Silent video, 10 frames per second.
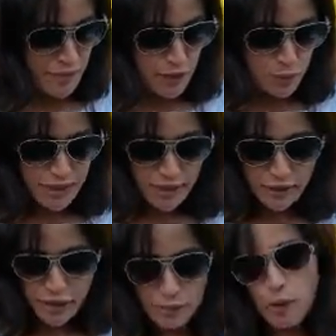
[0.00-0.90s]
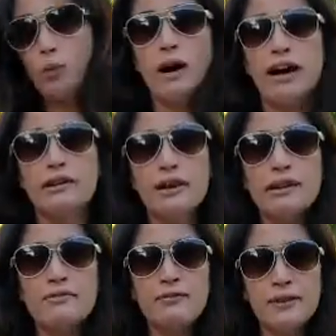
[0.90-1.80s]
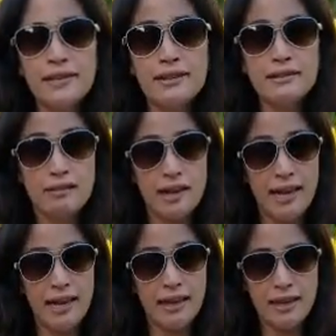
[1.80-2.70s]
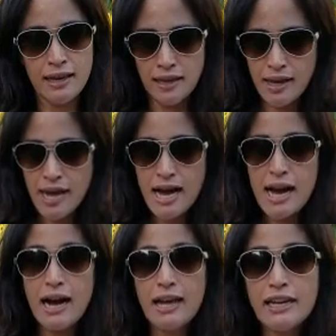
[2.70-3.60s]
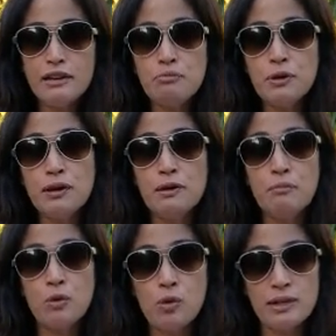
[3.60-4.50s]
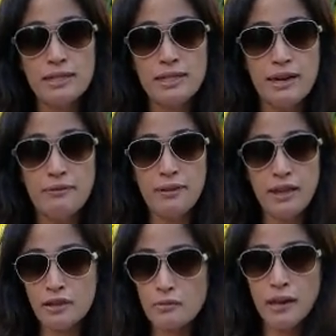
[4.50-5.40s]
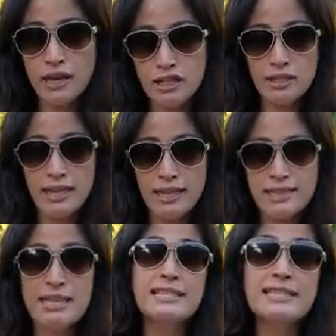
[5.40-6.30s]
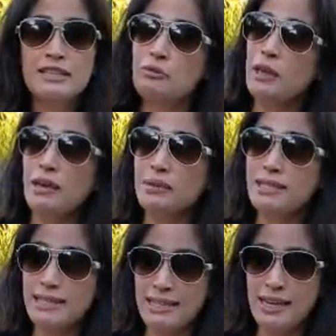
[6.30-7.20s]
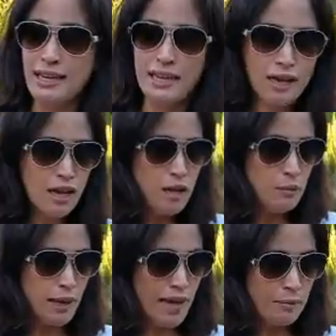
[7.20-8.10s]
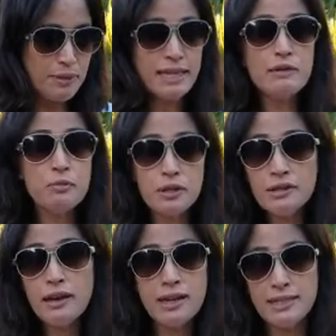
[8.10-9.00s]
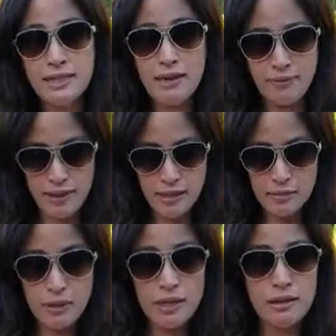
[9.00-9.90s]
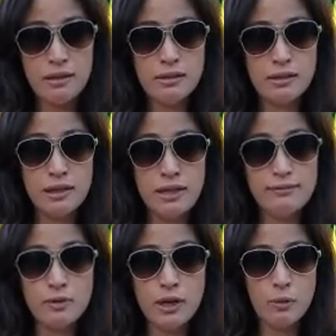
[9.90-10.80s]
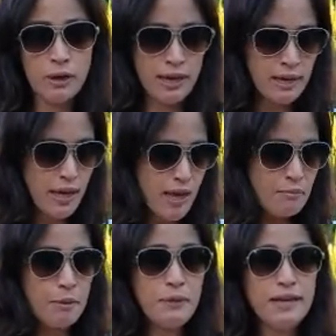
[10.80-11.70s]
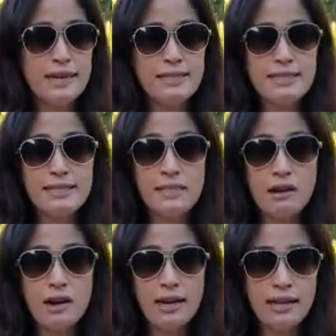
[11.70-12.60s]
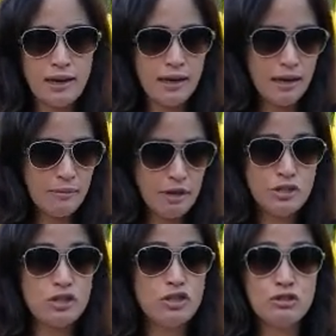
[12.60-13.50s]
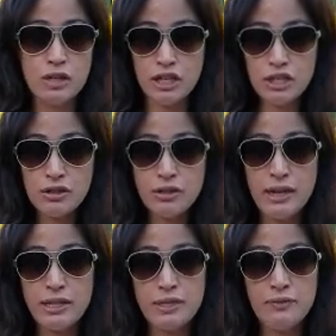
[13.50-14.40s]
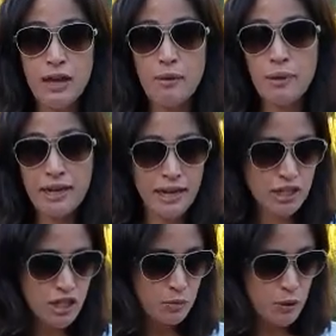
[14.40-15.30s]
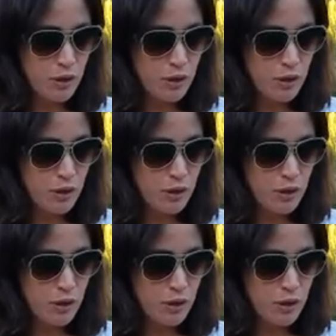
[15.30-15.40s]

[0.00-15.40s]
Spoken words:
This one's a little bit wider. I feel like I can put more stuff in the Ranchlands and still be able to see it. What happens, I can put a lot of stuff in this one, the Love 41, but because it's not as structured and it's floppy, and I actually